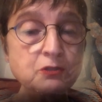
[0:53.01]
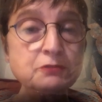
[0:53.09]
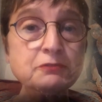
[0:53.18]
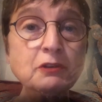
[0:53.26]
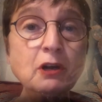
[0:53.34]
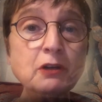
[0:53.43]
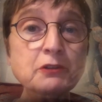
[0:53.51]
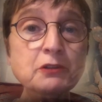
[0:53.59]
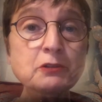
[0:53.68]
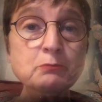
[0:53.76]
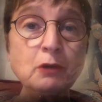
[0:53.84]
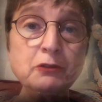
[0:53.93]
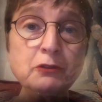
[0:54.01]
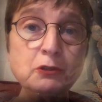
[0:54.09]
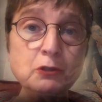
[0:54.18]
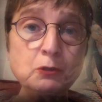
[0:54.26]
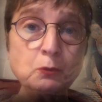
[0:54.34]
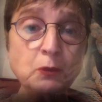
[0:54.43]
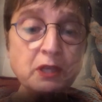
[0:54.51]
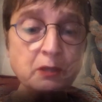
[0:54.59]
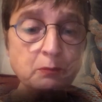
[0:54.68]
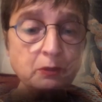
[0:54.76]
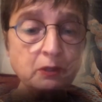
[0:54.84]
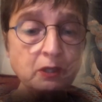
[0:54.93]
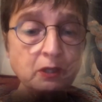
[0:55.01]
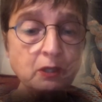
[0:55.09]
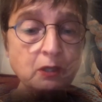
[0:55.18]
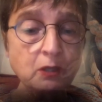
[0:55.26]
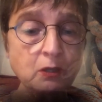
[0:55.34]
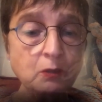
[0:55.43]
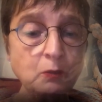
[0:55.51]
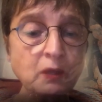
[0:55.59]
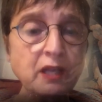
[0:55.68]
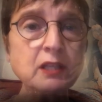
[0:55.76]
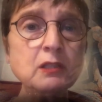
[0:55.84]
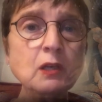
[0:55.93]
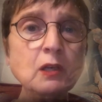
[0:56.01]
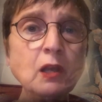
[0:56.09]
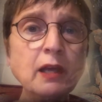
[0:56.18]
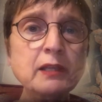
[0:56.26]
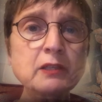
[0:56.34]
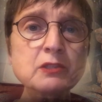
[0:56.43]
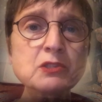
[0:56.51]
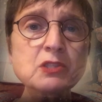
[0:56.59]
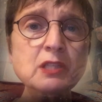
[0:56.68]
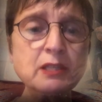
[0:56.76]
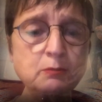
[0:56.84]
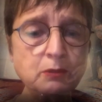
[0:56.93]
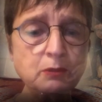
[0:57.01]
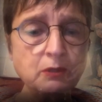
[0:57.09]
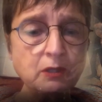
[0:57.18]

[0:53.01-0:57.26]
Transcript: Do father, mother weep? Where can Lyca sleep?